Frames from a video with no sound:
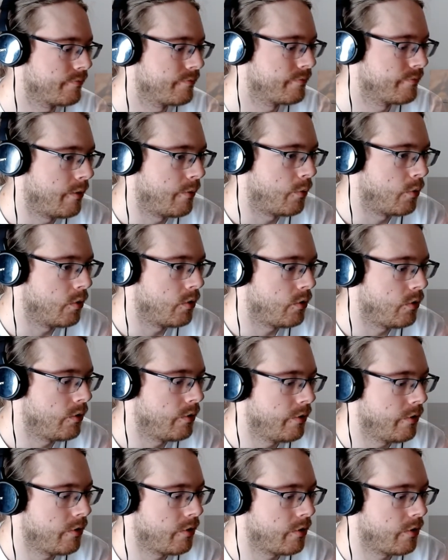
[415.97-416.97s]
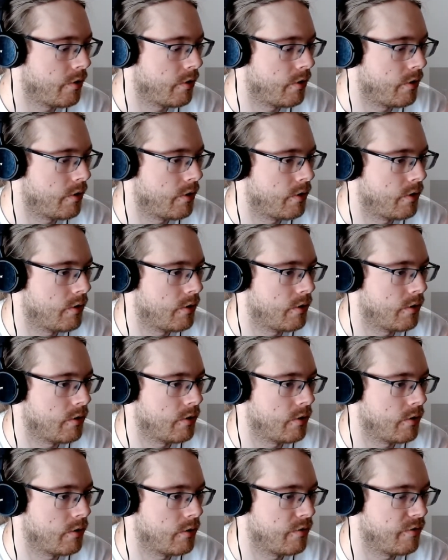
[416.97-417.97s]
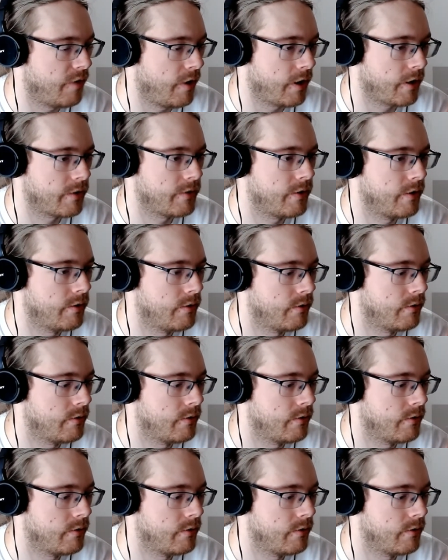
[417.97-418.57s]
The world is fucked.